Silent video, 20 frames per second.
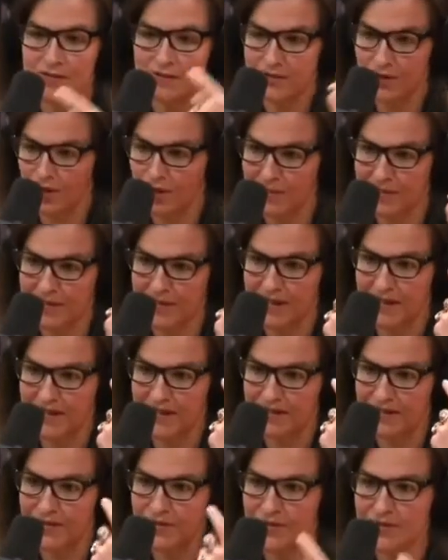DARPA
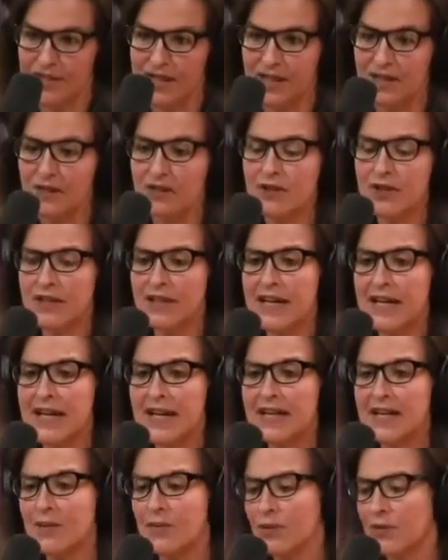scientists who said, "Look,
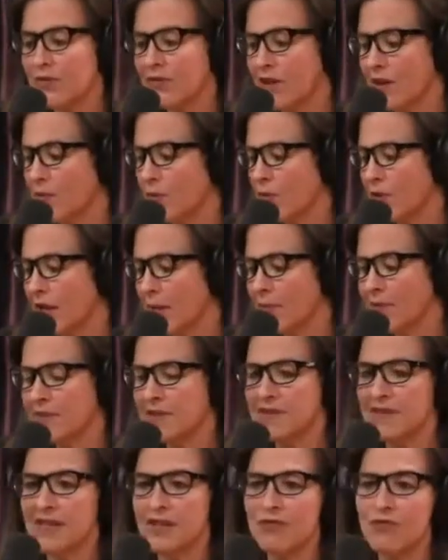Annie, we're able
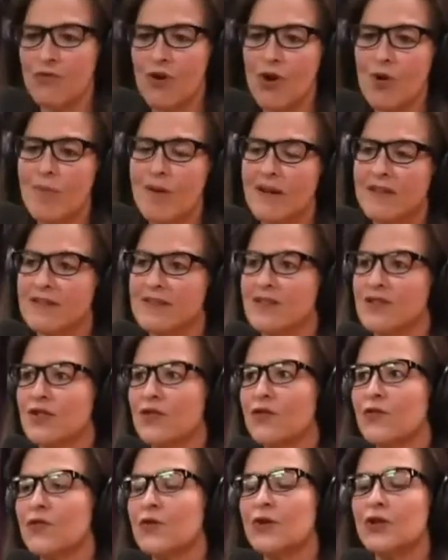to send robots
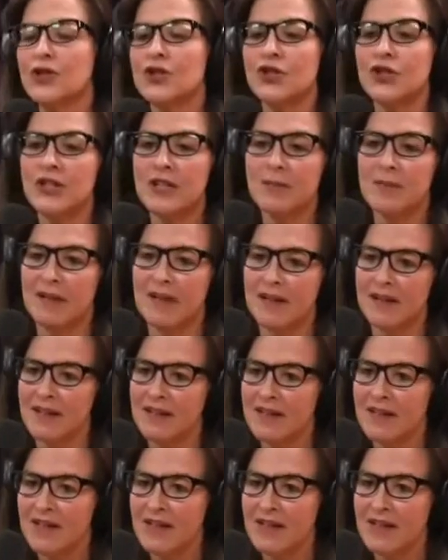into Fukushima